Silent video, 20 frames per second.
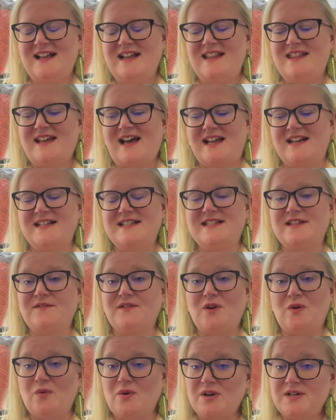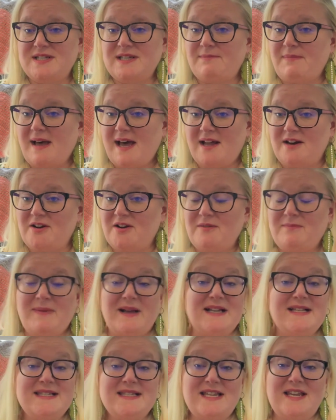That is, of course, a pattern
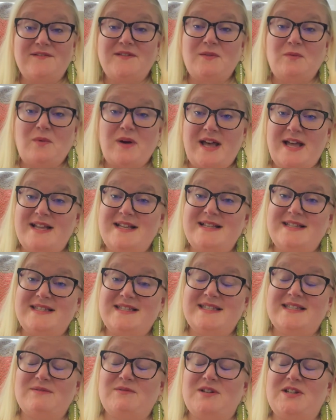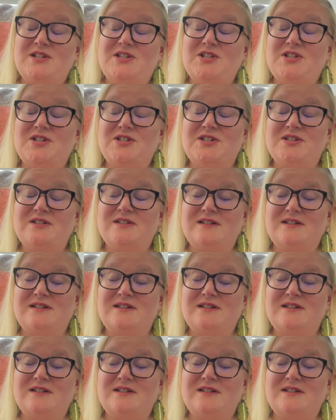by Stephen West, which,